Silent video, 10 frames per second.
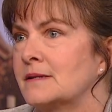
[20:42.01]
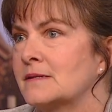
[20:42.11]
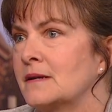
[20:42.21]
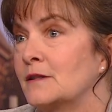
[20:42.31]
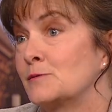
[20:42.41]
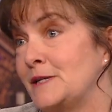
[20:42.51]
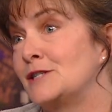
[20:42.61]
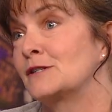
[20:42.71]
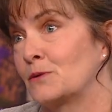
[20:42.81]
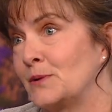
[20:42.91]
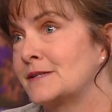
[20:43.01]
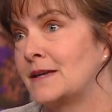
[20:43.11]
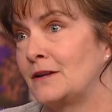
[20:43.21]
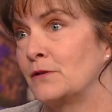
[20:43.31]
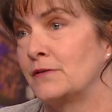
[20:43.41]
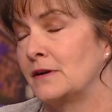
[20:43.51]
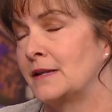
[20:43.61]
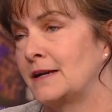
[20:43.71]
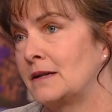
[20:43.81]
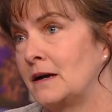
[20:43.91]
it's a species at risk, and you're very
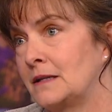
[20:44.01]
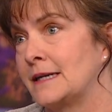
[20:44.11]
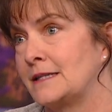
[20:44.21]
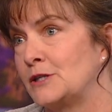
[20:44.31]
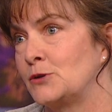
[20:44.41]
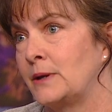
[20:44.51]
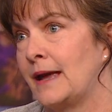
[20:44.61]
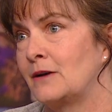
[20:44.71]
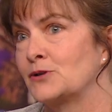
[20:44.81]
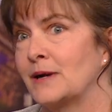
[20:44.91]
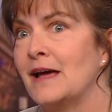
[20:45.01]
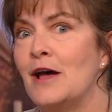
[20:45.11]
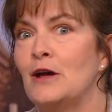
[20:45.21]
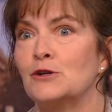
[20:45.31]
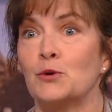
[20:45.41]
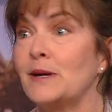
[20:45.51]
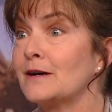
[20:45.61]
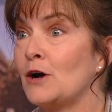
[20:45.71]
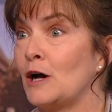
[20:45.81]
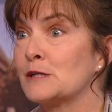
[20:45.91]
like unlikely to encounter it. So we
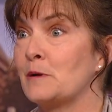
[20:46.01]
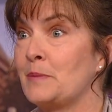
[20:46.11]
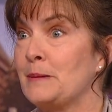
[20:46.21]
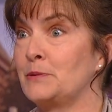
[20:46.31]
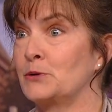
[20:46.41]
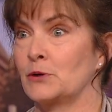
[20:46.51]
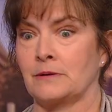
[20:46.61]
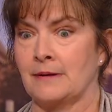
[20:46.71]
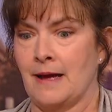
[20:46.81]
get calls about people who are